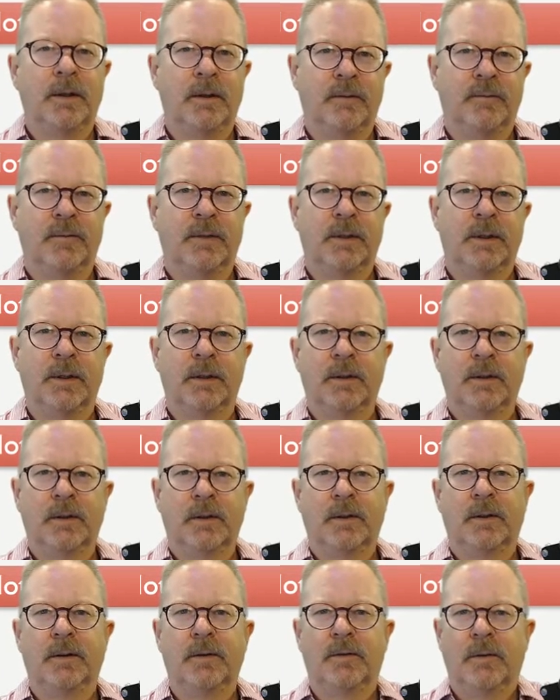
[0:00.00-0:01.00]
of
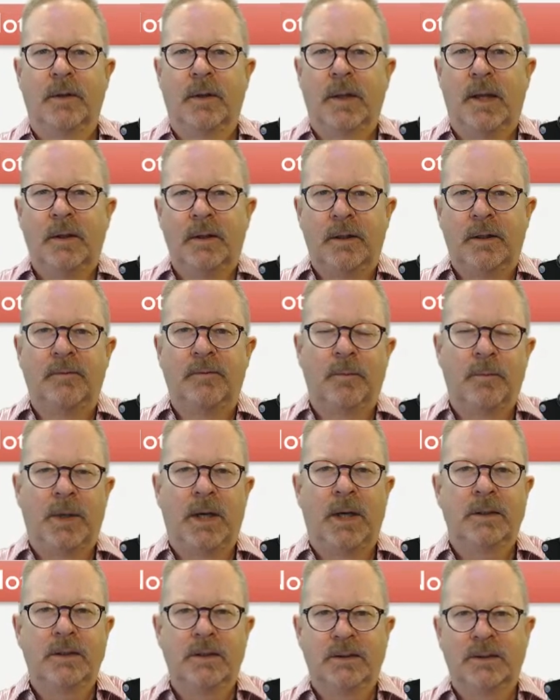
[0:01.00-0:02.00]
the different
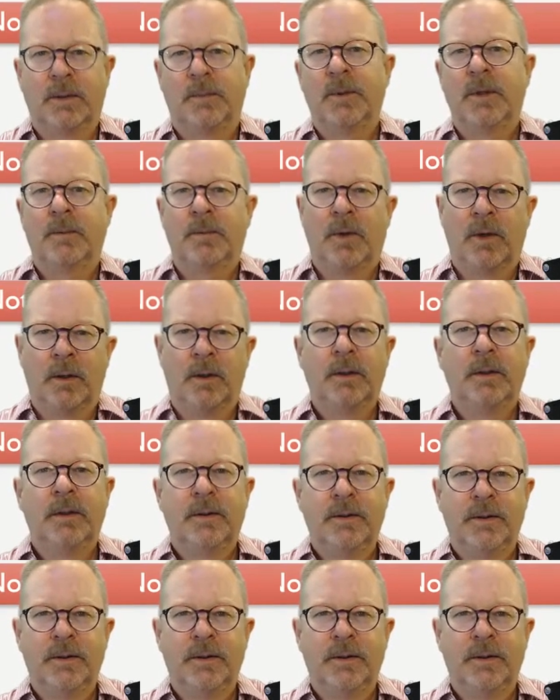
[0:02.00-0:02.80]
boxes. Some of them are